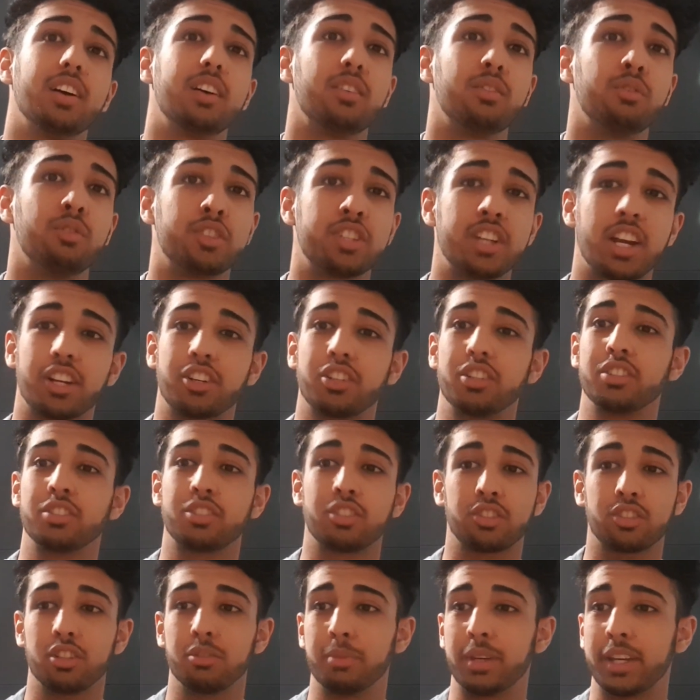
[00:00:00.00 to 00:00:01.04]
Rejection is
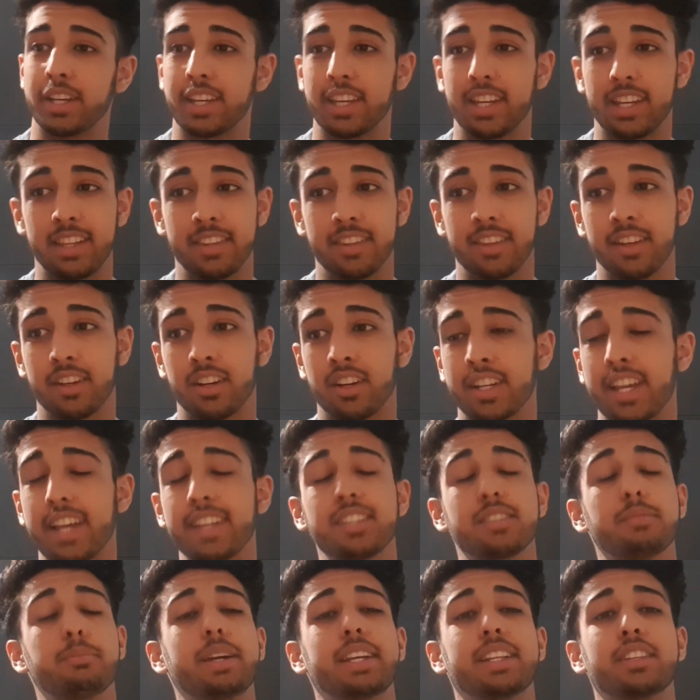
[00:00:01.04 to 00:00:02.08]
just going to be a key thing. I guess
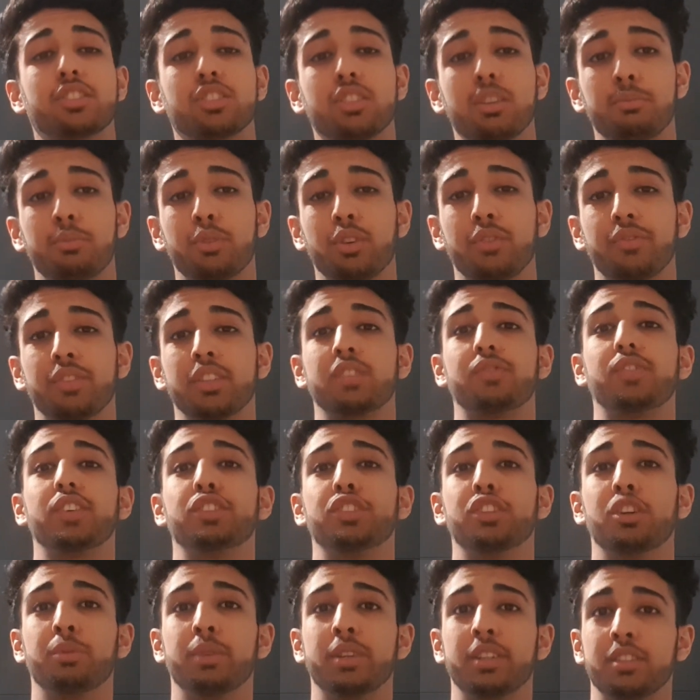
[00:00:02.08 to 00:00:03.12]
the main summary of this
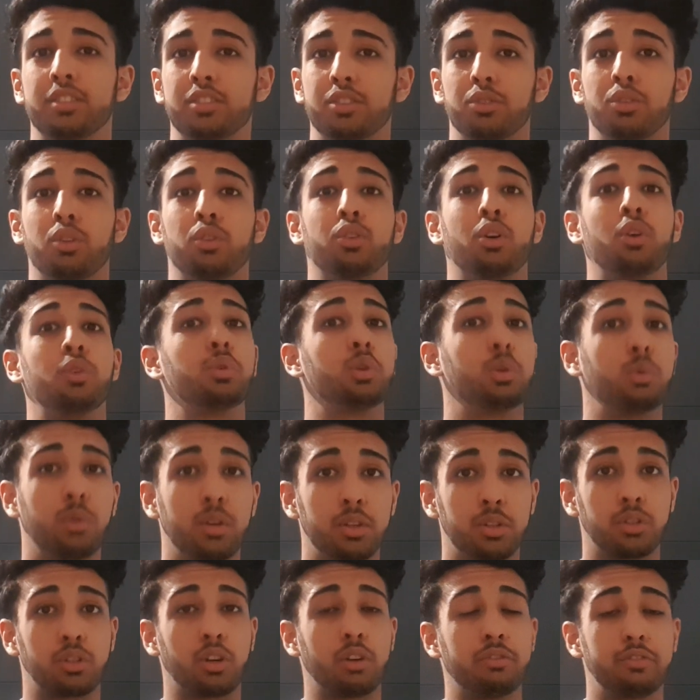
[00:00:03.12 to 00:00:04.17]
video is you're not the only
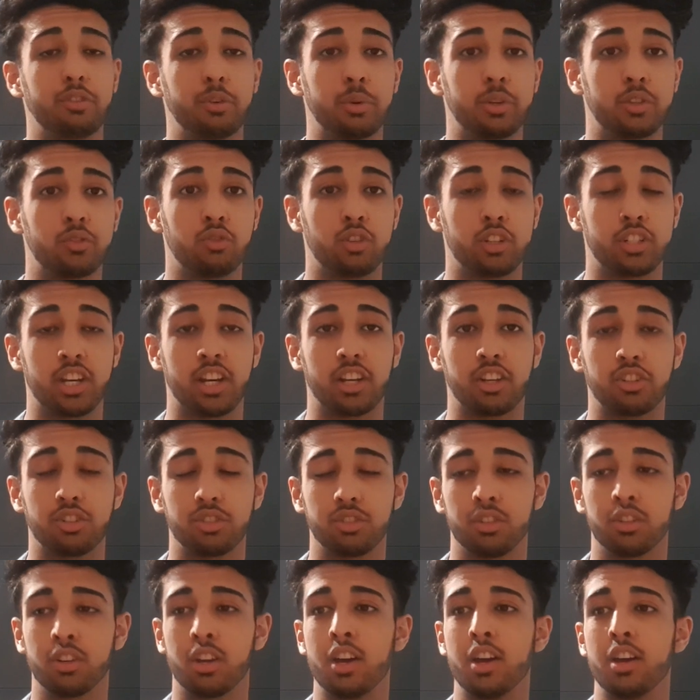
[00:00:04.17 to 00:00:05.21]
one going through
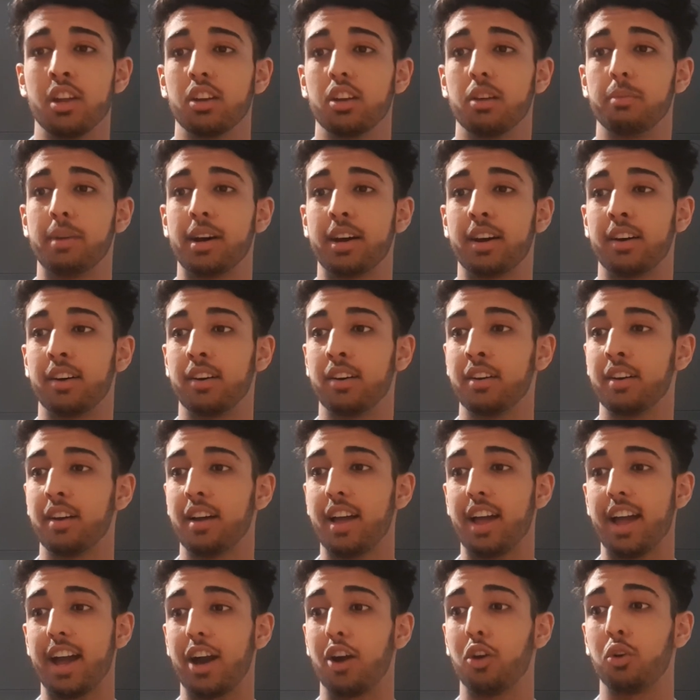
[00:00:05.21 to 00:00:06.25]
rejection. No matter
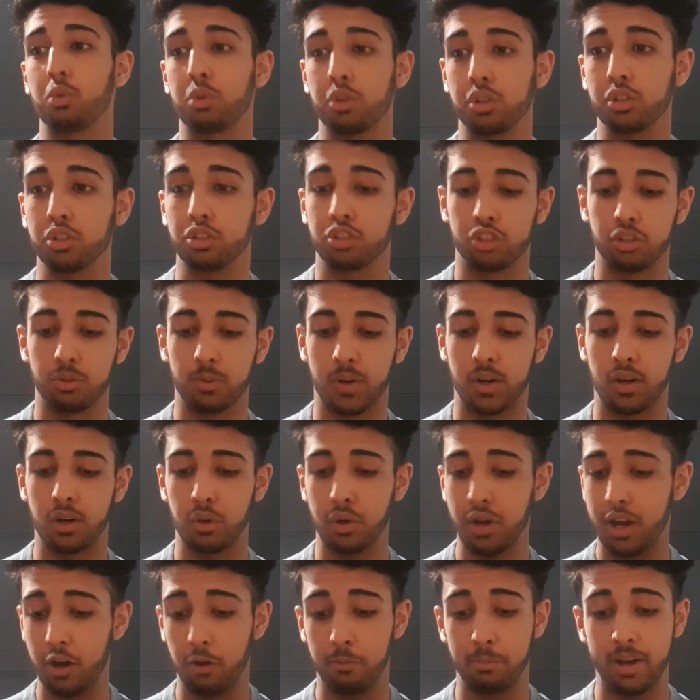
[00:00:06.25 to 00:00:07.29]
how good you are or
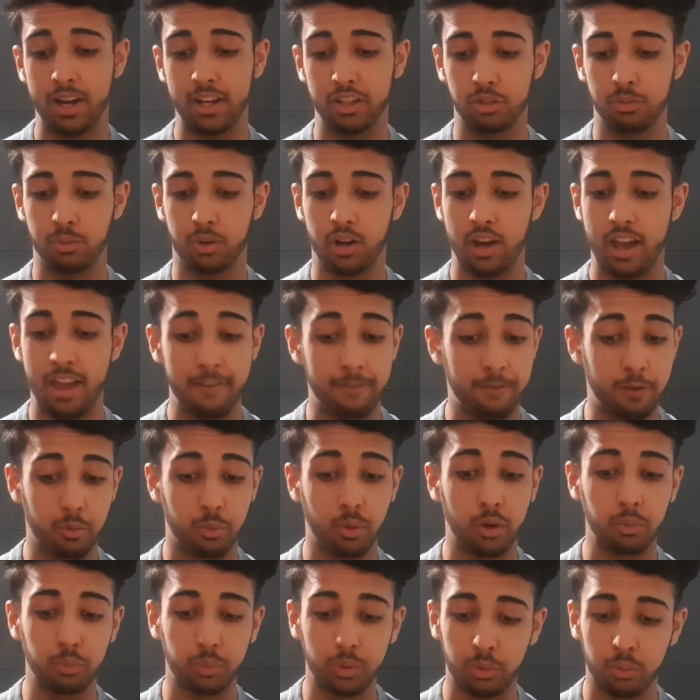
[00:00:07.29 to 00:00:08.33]
how bad you are,
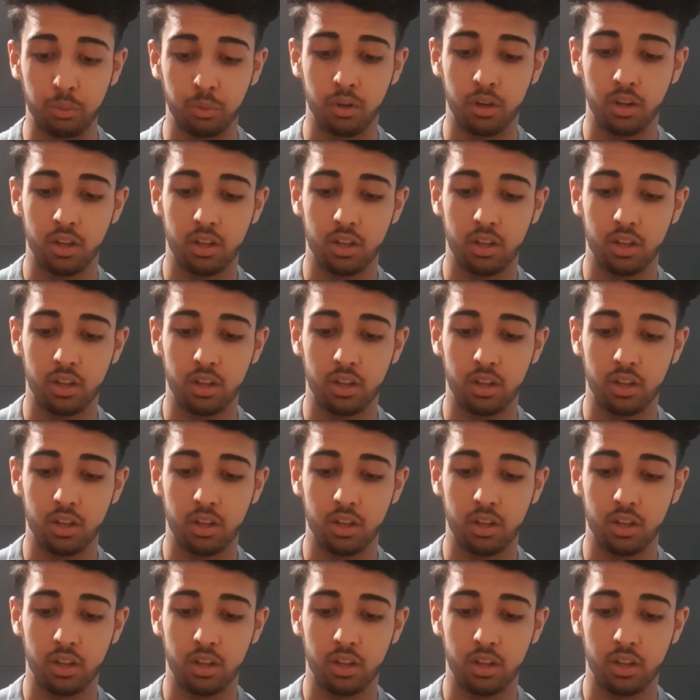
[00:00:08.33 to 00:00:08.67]
everyone will